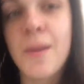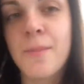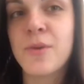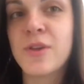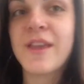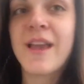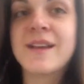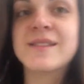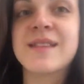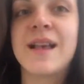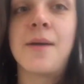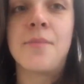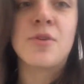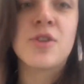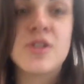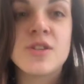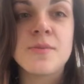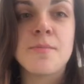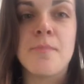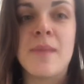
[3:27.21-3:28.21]
But yes, I'm
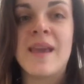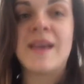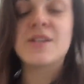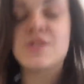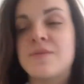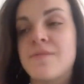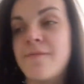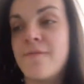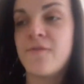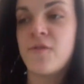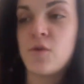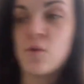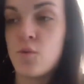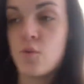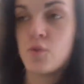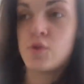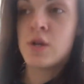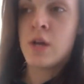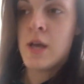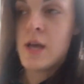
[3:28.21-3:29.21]
gonna make some
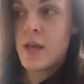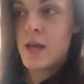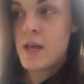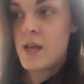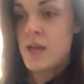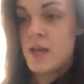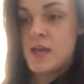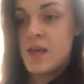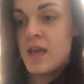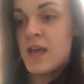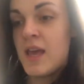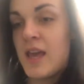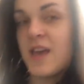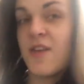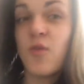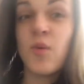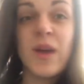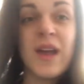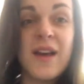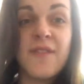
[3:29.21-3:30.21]
food
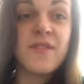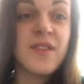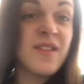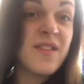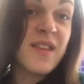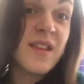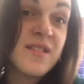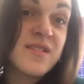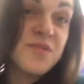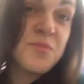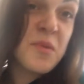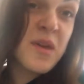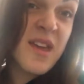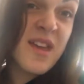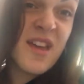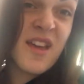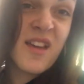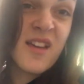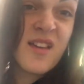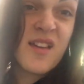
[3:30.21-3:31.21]
if we have anything to
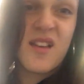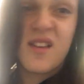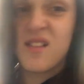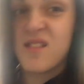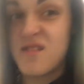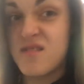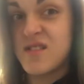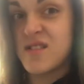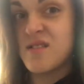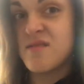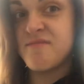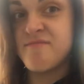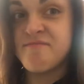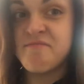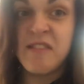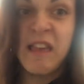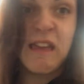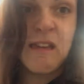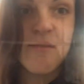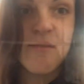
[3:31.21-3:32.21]
make. And yeah,